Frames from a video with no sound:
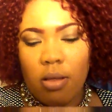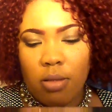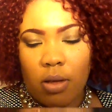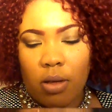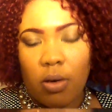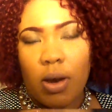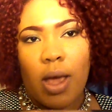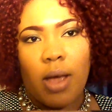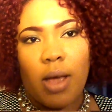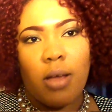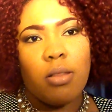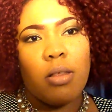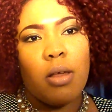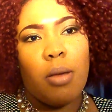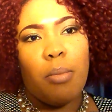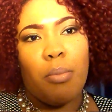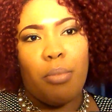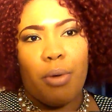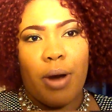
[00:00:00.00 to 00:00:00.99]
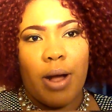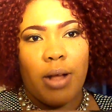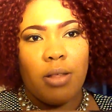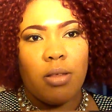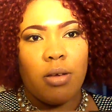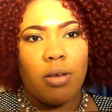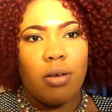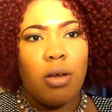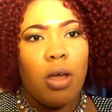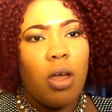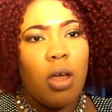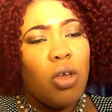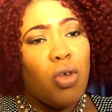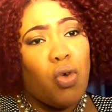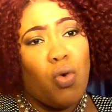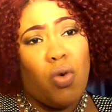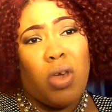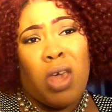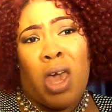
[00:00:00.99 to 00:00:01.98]
So next, bronzer.
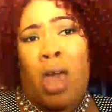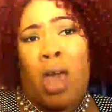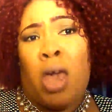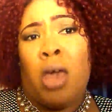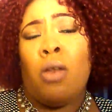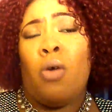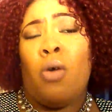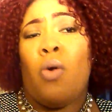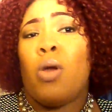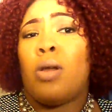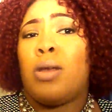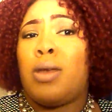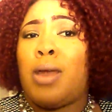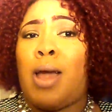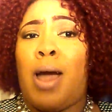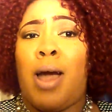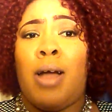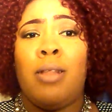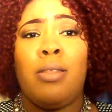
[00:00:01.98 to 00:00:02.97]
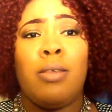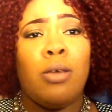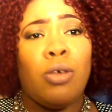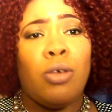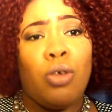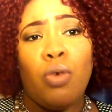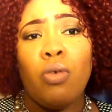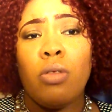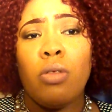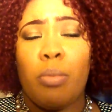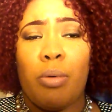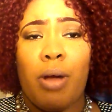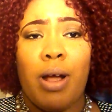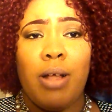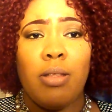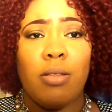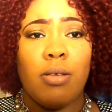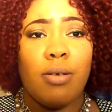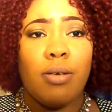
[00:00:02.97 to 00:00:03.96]
You can or not use a
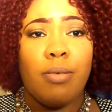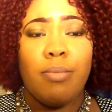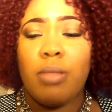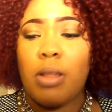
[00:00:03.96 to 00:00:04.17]
bronzer.